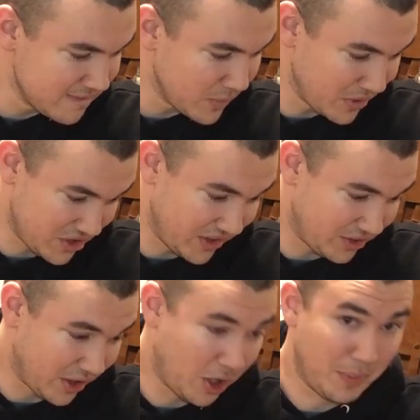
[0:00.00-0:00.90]
which is
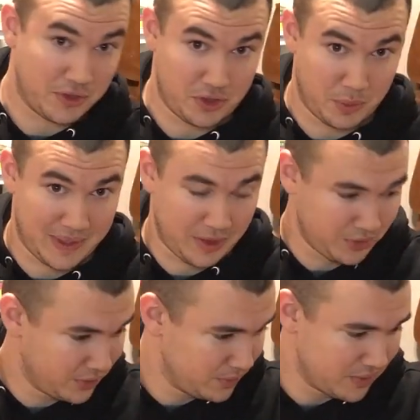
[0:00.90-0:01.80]
almost 2
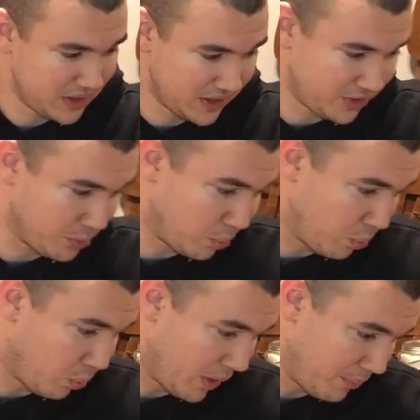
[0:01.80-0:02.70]
pounds. That's
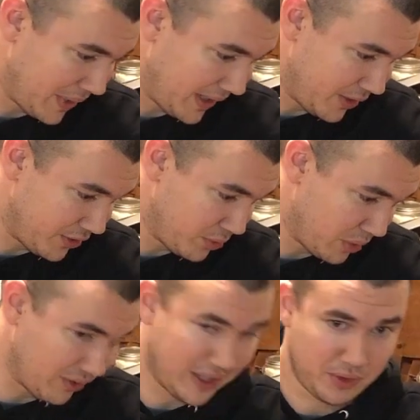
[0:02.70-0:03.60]
1 pound
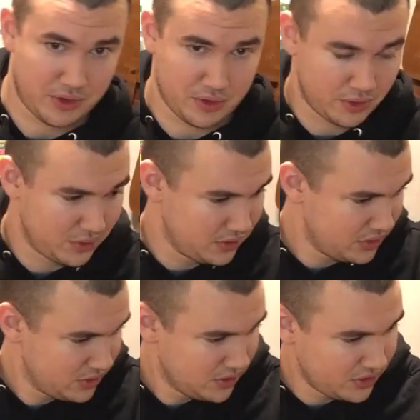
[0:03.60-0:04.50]
12 ounces.
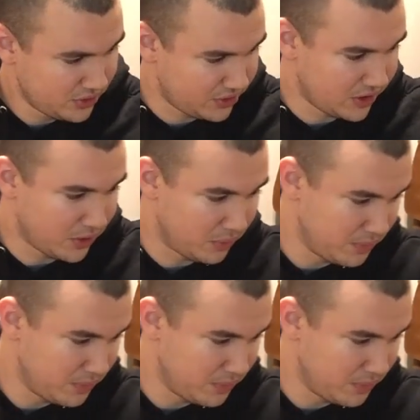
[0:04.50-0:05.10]
So